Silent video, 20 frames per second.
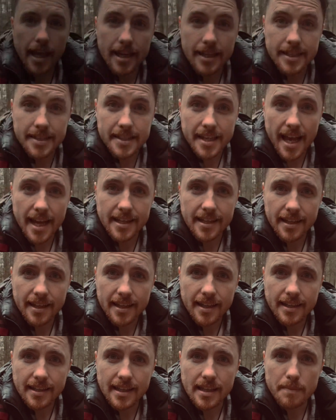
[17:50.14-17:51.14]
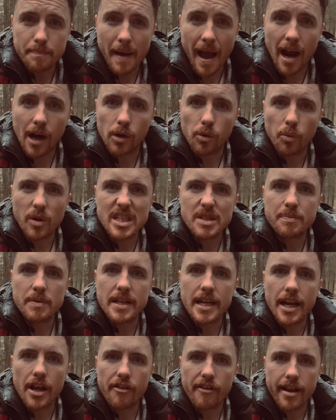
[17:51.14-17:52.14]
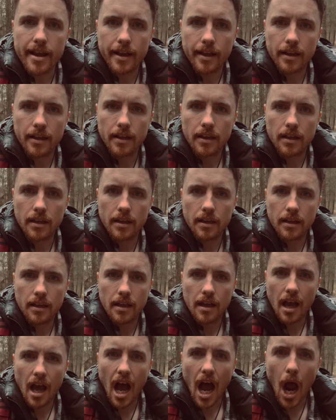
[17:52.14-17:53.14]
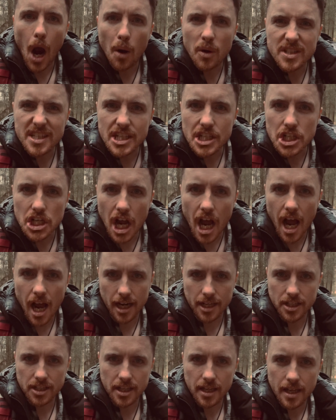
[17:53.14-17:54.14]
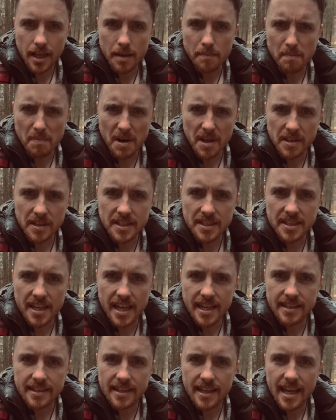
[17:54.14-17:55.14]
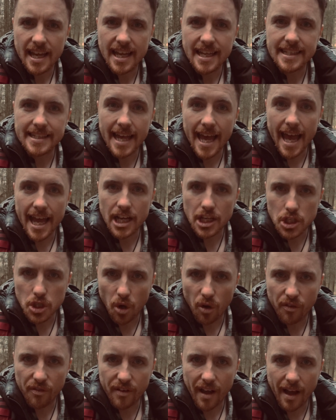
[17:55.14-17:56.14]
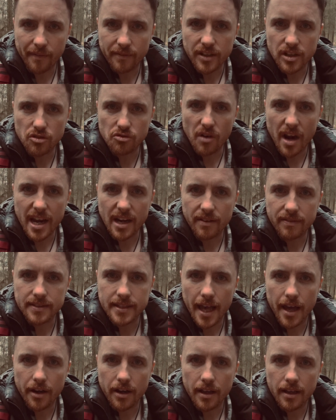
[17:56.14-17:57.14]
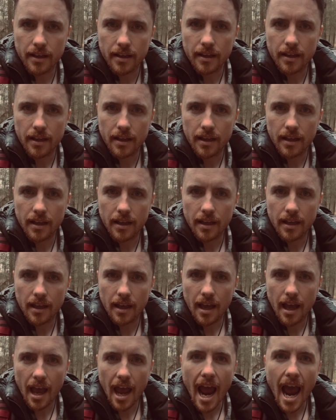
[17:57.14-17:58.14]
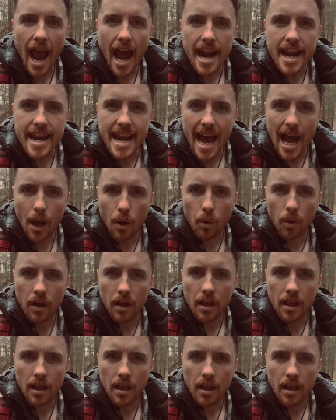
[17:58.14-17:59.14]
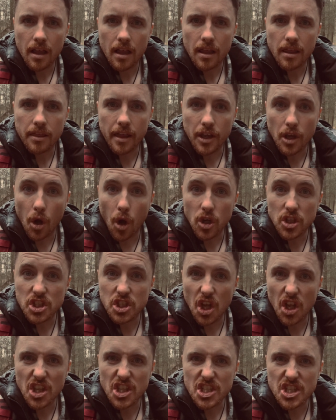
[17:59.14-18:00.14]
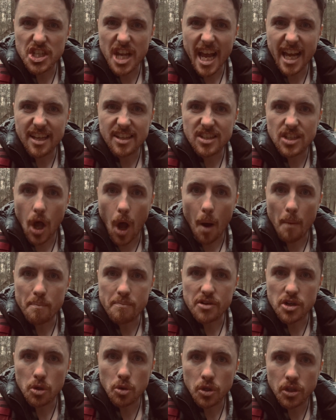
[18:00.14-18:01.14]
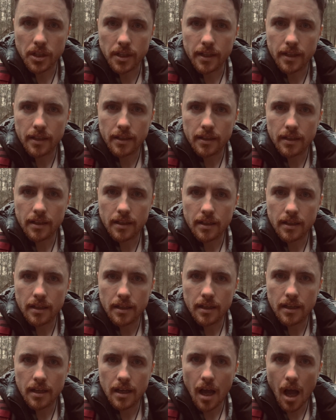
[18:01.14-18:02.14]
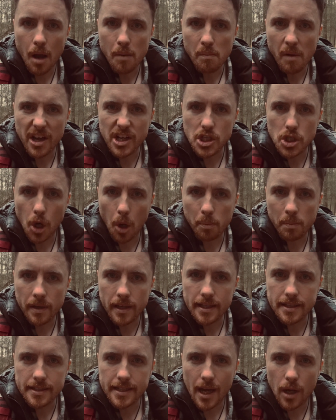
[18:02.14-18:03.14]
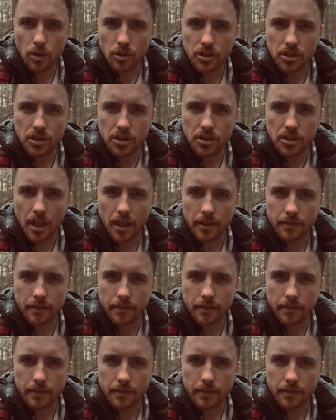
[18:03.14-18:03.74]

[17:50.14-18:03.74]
is said the Baron whispered in her ear, "I was in charge by the state to end your family's reign of terror. And now that your sons' necks are broken, my job is now done."